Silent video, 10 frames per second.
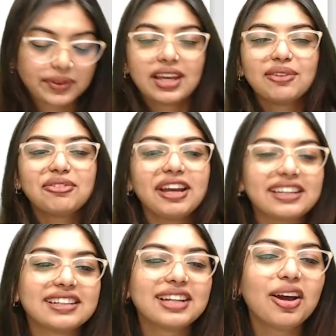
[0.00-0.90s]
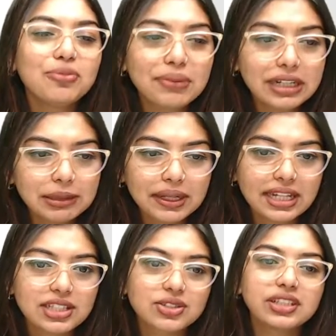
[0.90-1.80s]
Fine. Now
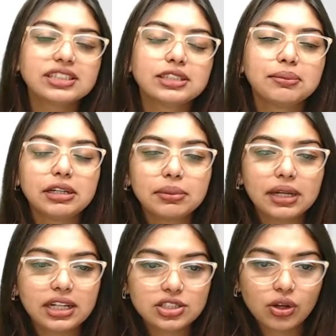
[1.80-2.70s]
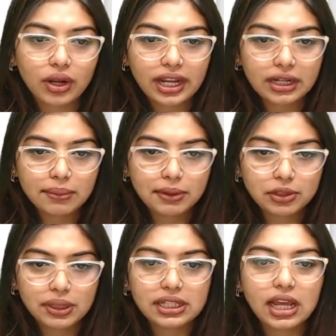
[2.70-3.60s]
midbrain, students. The midbrain is located
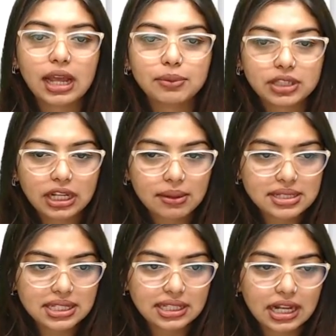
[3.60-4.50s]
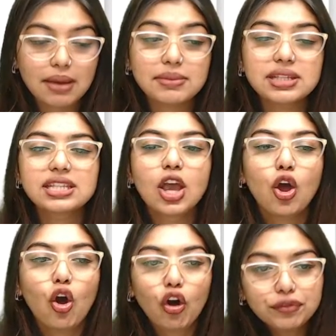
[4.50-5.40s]
between the hypothalamus and thalamus
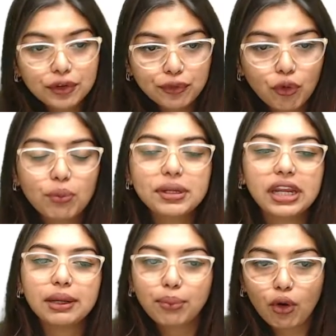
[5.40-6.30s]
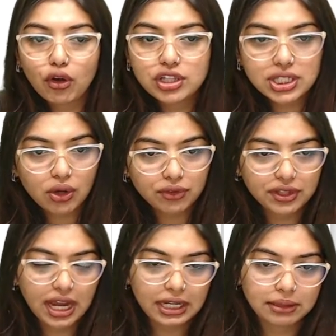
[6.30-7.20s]
of the forebrain pons of the
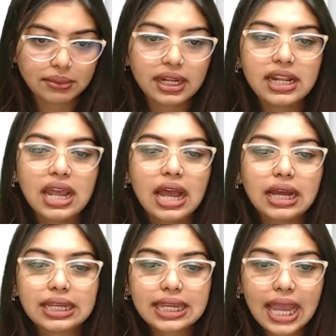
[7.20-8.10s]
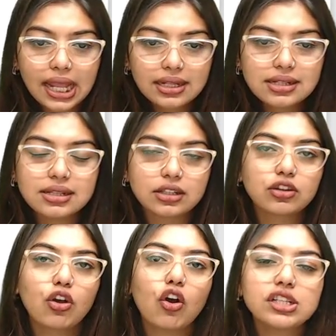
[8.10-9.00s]
hindbrain. A canal
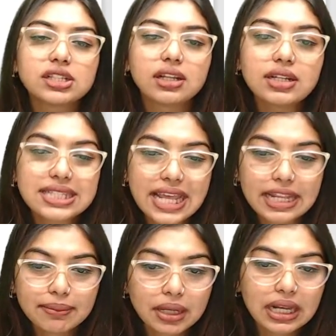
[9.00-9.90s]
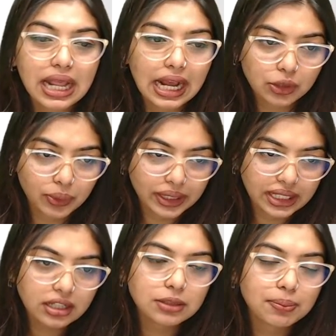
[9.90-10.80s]
called the cerebral
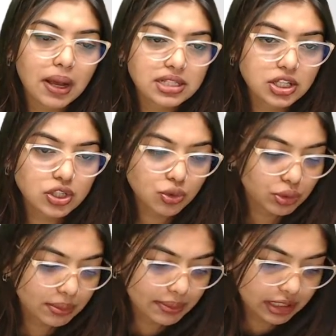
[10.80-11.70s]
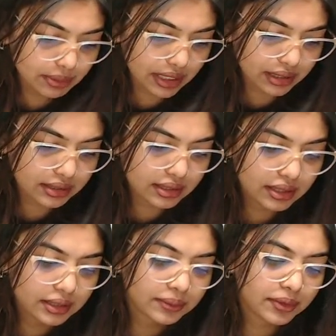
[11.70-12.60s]
aqueduct passes through the midbrain.
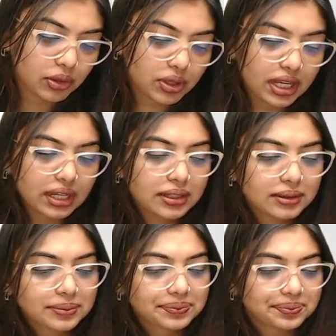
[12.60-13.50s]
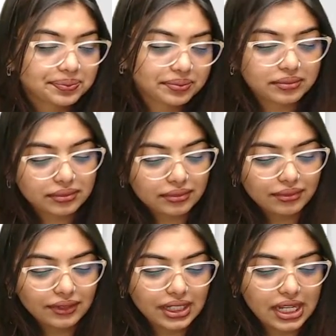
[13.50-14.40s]
Okay?
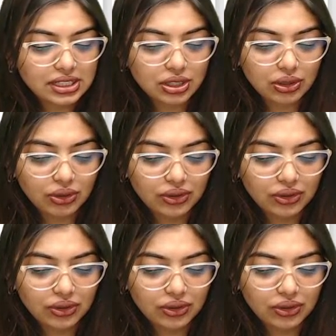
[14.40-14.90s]
Yes or no?